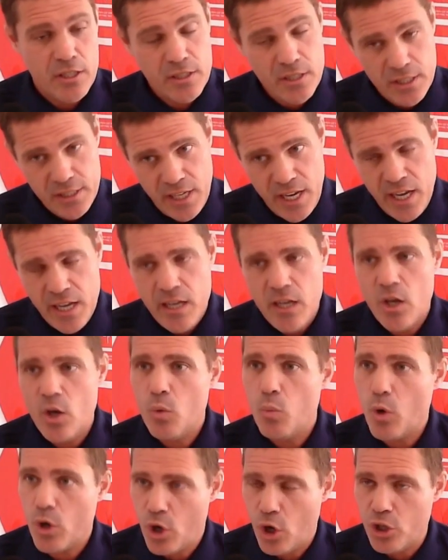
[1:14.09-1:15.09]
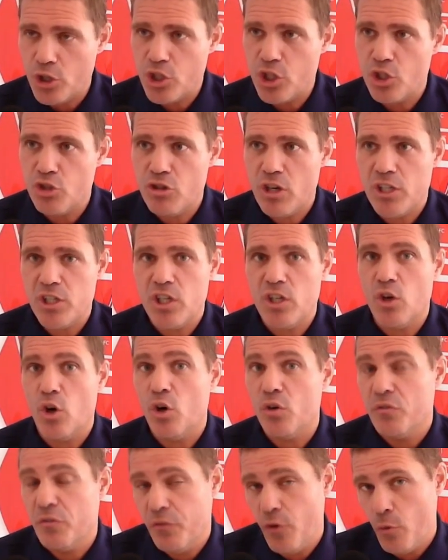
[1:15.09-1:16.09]
Today, we're concentrating
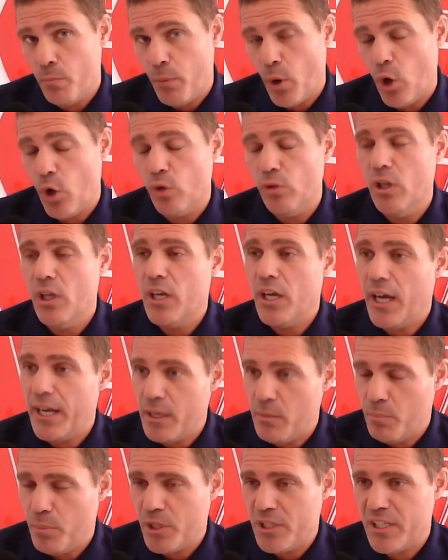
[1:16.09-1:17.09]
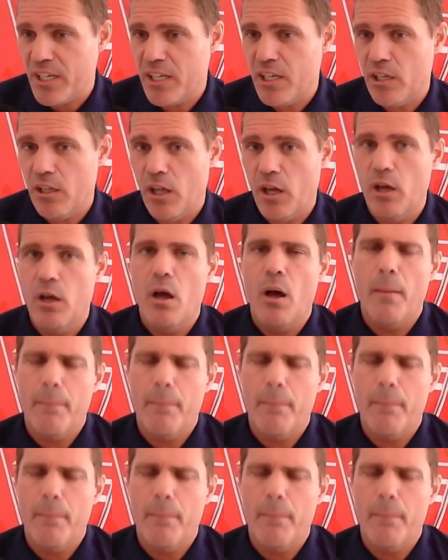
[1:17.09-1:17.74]
on football and in particular,